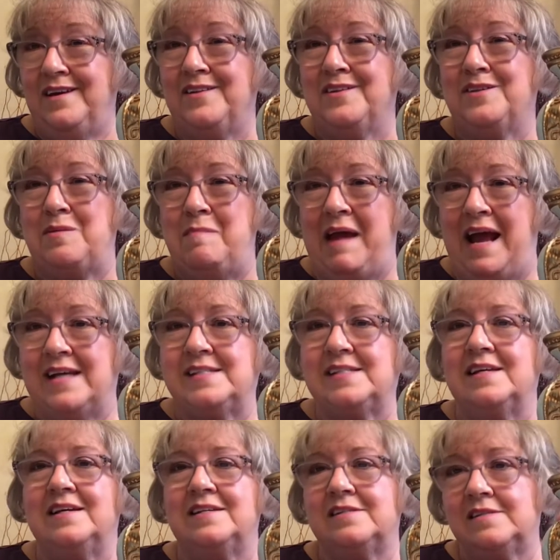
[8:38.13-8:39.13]
the
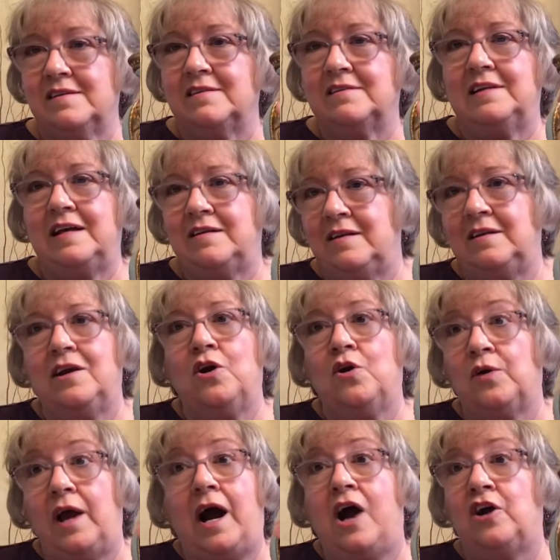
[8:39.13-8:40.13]
masses that
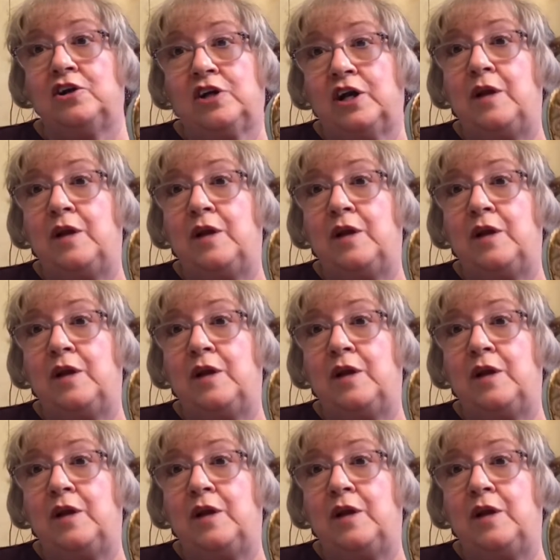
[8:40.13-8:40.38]
aren't going